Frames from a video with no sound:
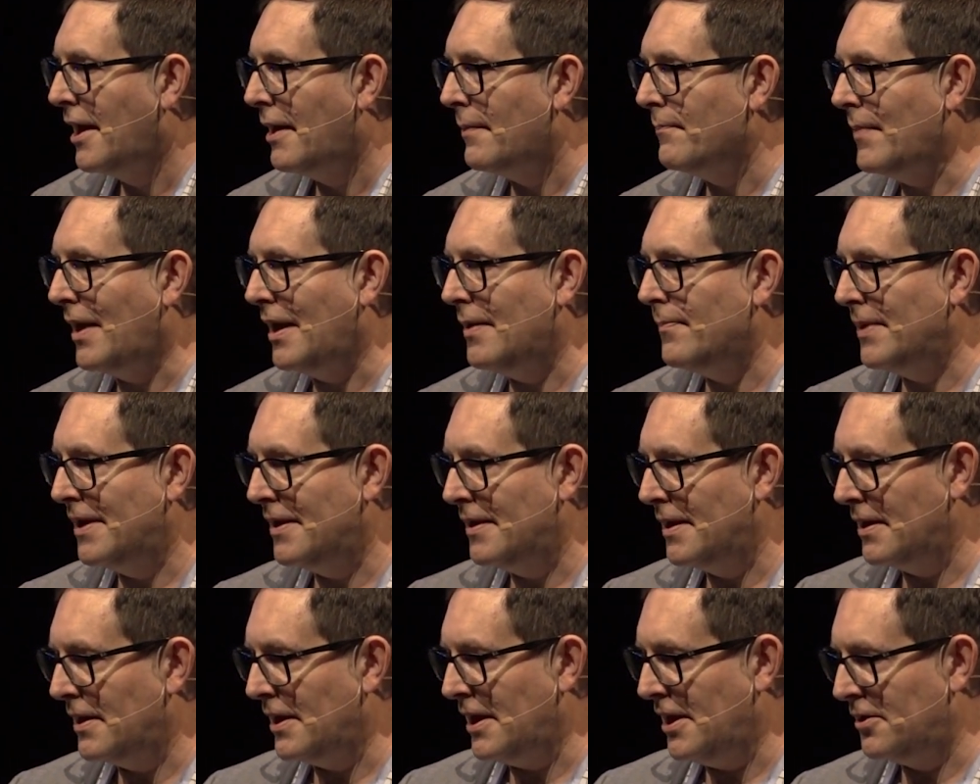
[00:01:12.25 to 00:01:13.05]
may
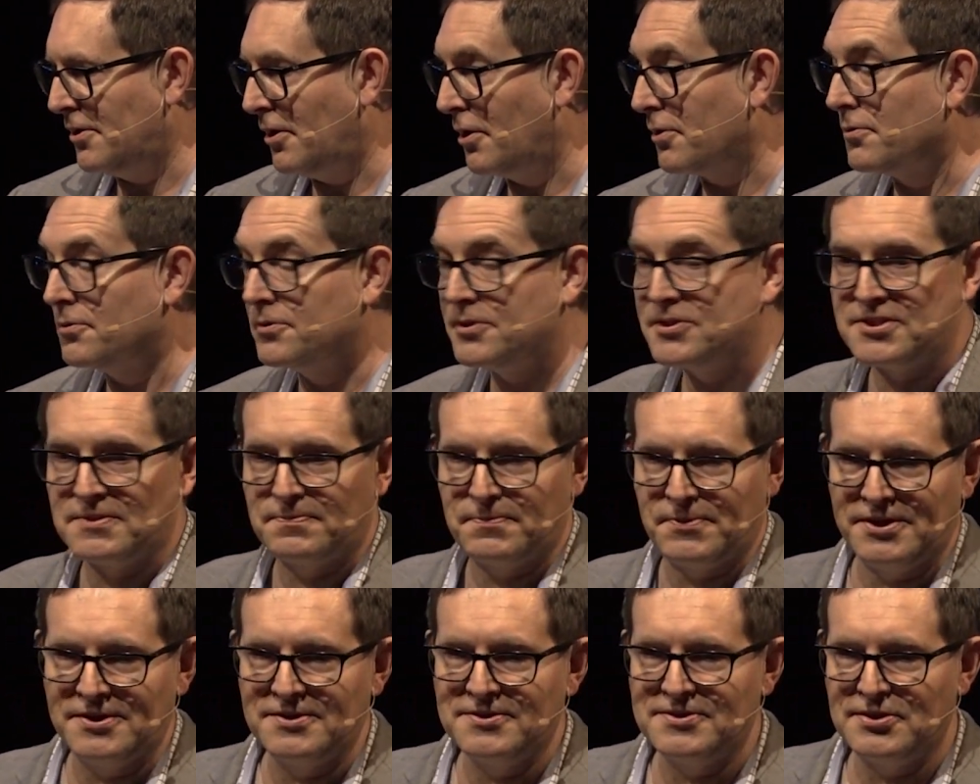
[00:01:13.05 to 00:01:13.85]
be in other
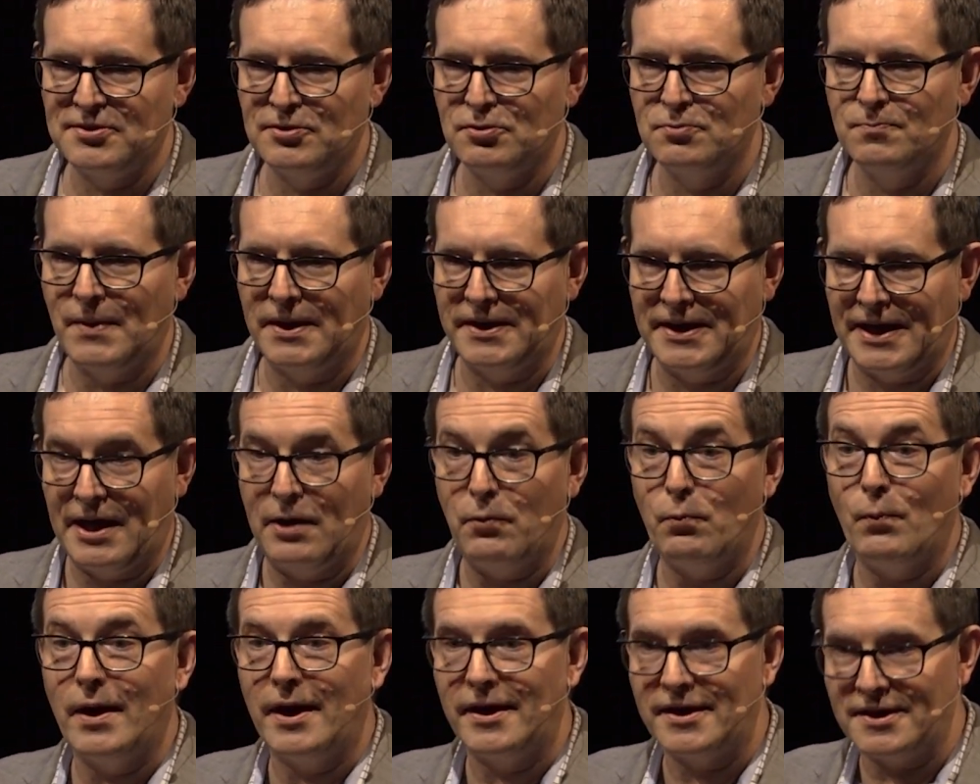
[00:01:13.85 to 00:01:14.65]
disciplines who may
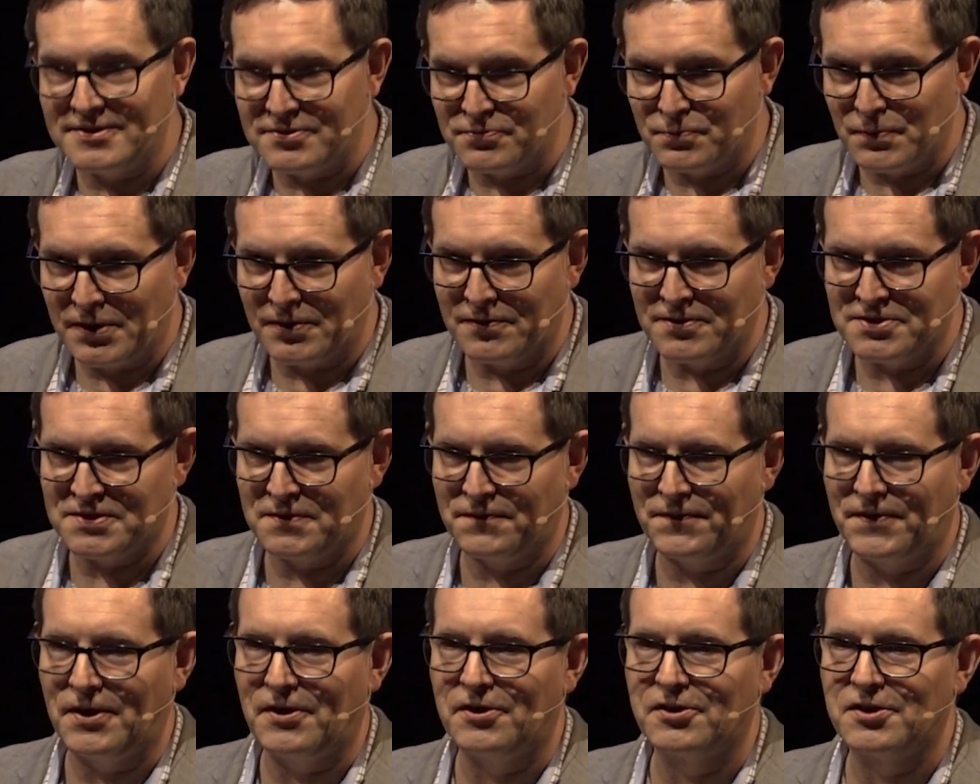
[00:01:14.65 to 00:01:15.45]
not want as rigorous
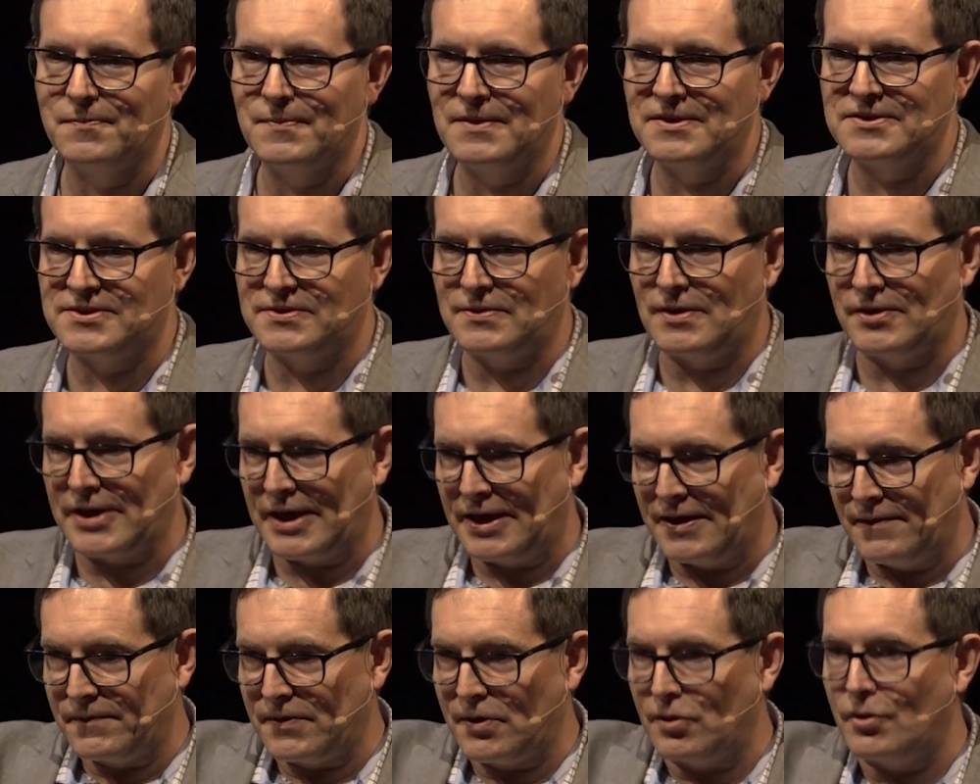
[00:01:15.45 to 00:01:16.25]
of an argument. So I'll
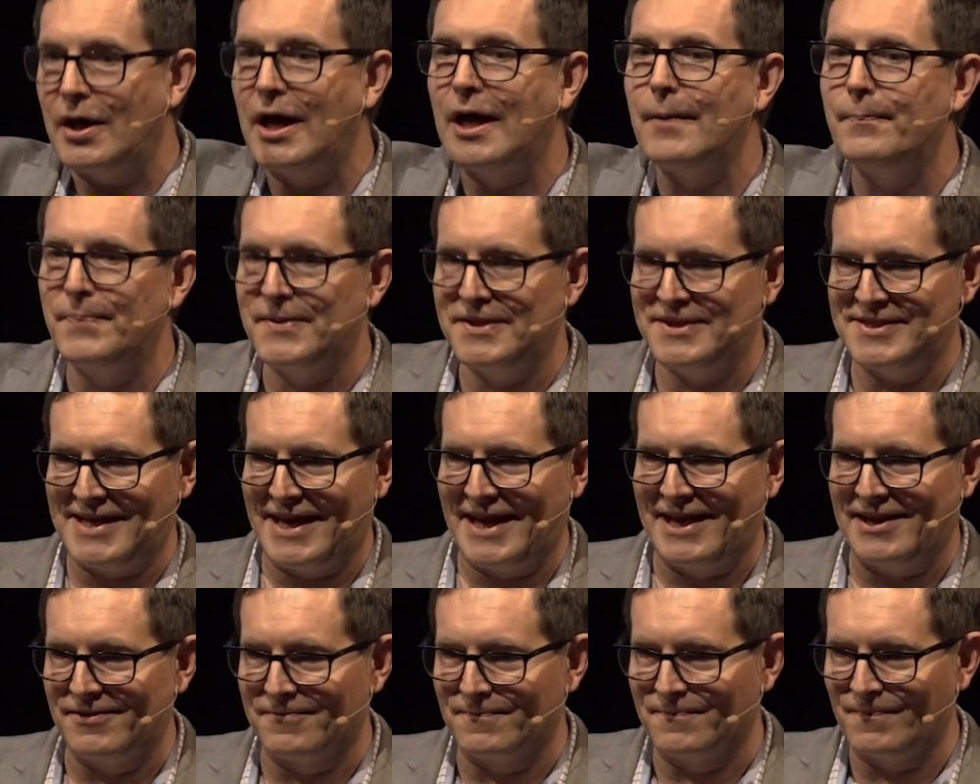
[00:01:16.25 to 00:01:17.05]
kind of go up and
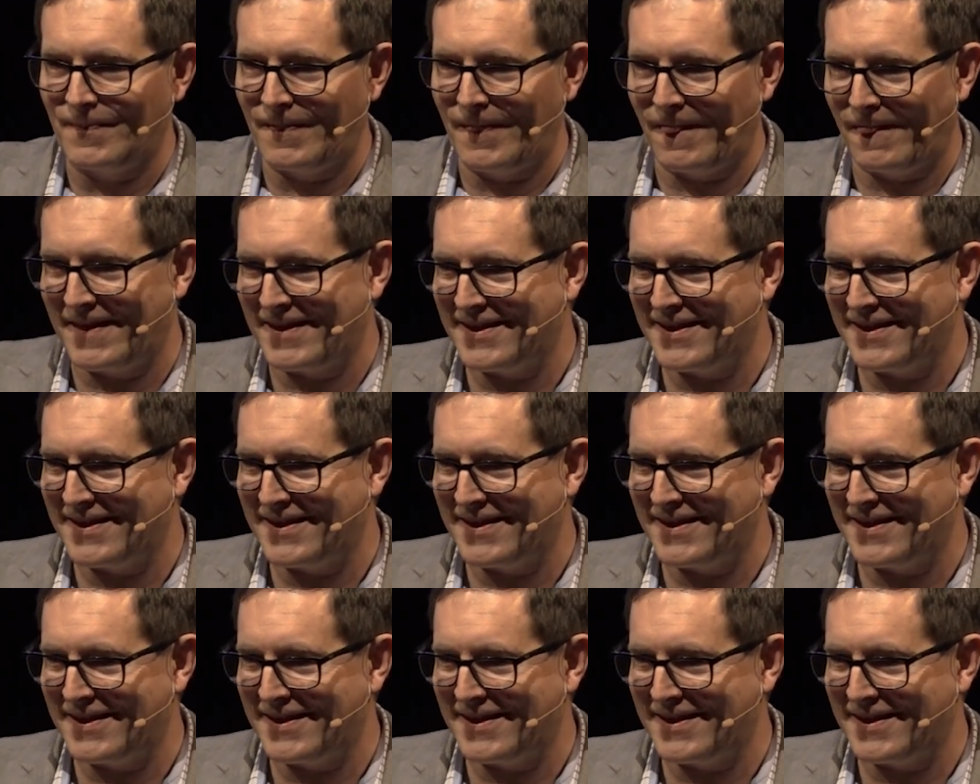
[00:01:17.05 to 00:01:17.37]
down.